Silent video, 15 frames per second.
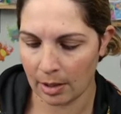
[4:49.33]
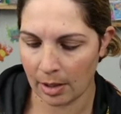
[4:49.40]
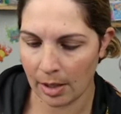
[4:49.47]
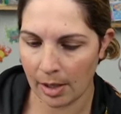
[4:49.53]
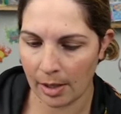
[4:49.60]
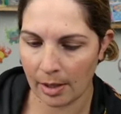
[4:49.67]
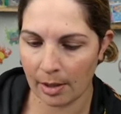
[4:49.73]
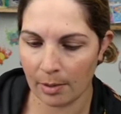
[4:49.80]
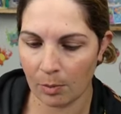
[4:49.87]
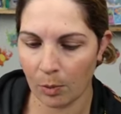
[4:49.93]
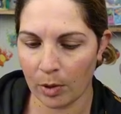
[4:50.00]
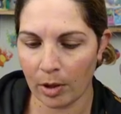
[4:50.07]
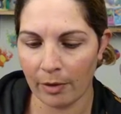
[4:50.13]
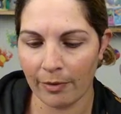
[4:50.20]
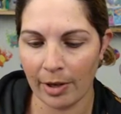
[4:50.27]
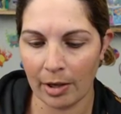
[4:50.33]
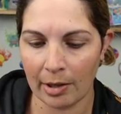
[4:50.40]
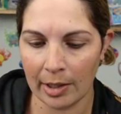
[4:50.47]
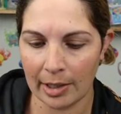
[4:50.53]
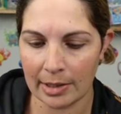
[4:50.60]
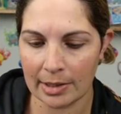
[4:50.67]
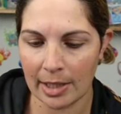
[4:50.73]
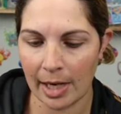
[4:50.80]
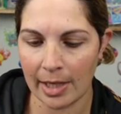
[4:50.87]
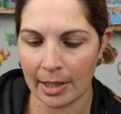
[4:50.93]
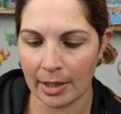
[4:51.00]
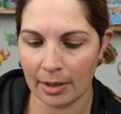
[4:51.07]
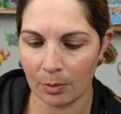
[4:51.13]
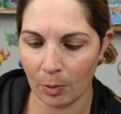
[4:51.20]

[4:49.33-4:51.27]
Uh, we are very excited.